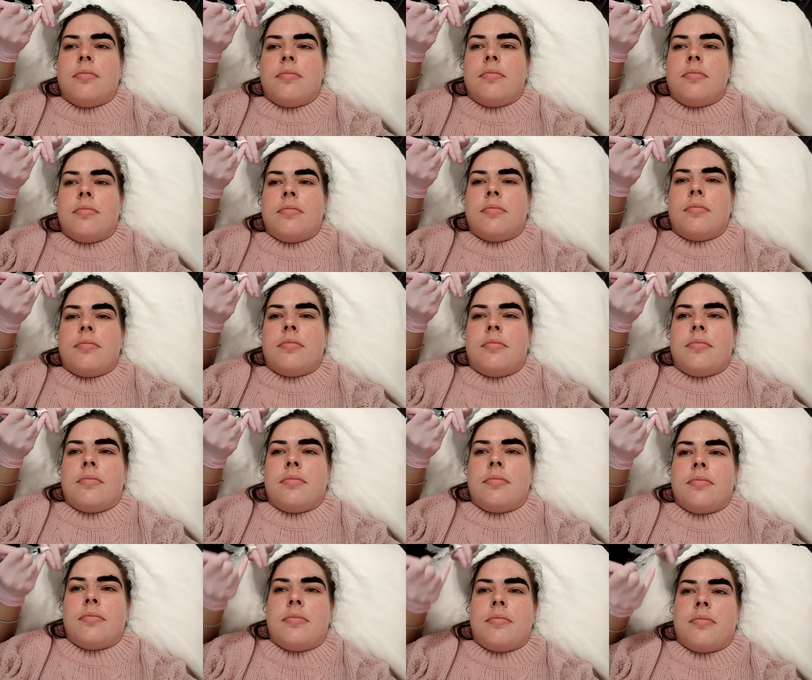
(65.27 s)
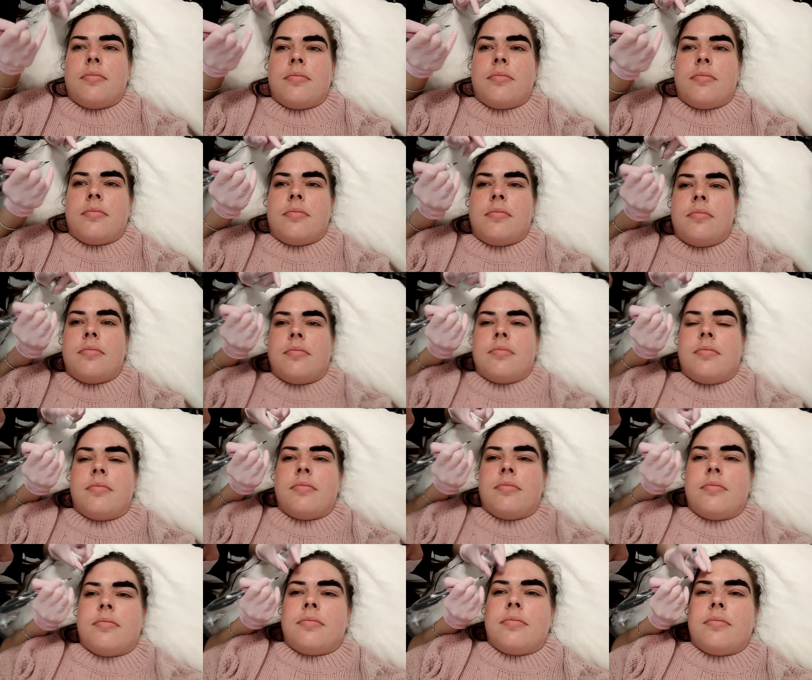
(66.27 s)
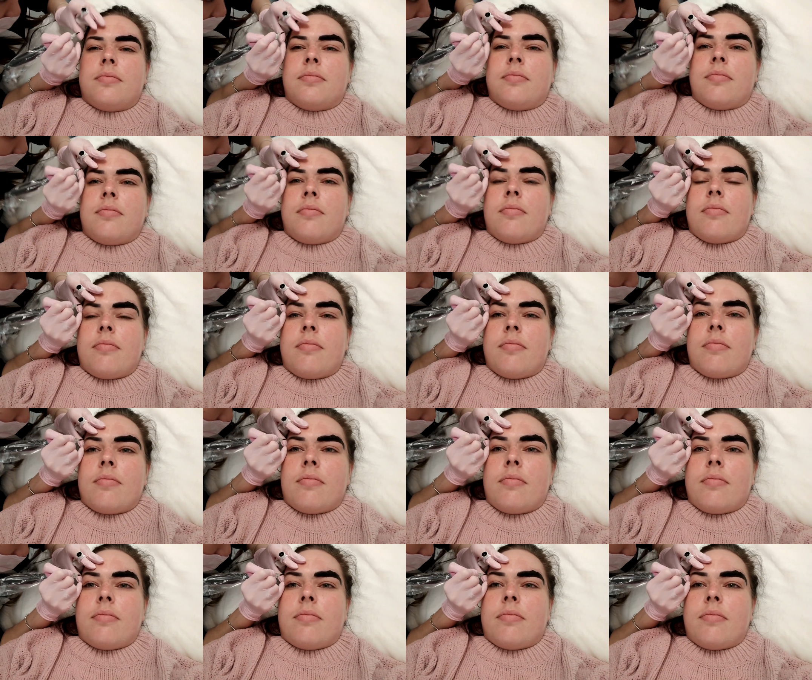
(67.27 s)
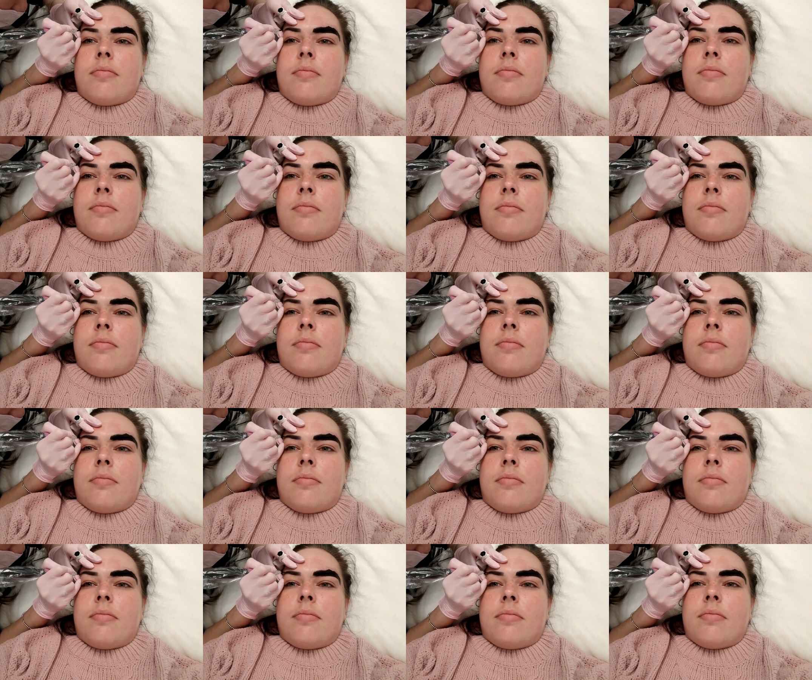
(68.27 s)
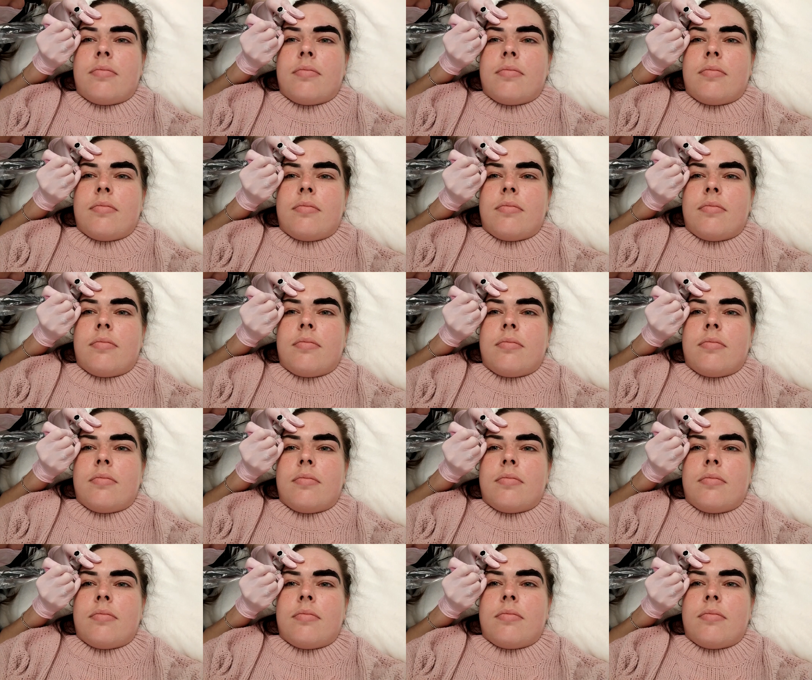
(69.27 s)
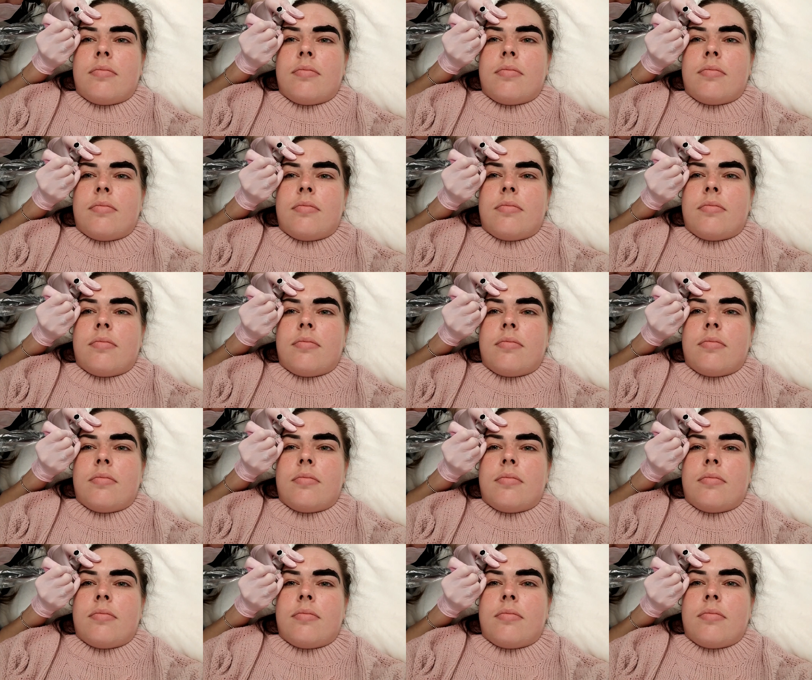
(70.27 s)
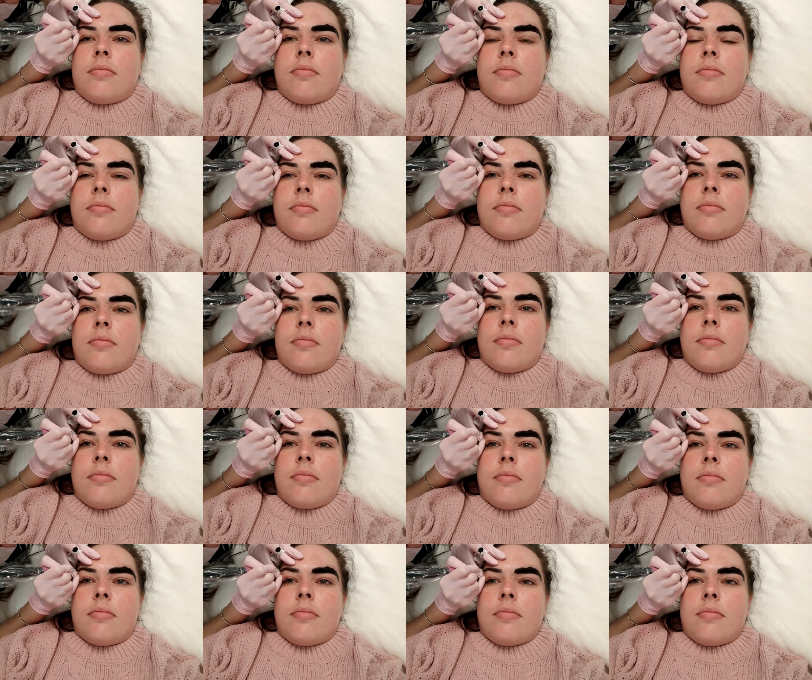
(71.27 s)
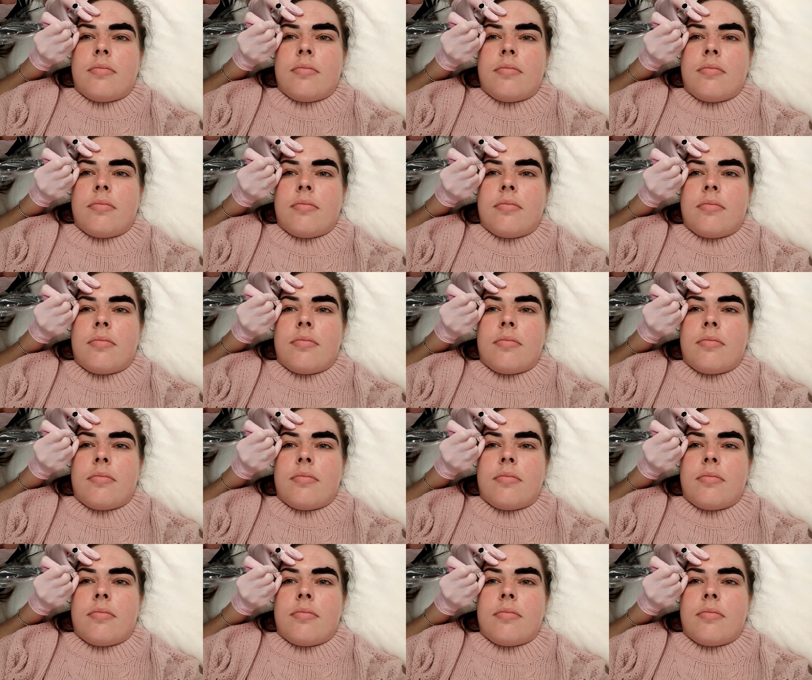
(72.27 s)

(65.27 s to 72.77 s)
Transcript: Nobody speaks.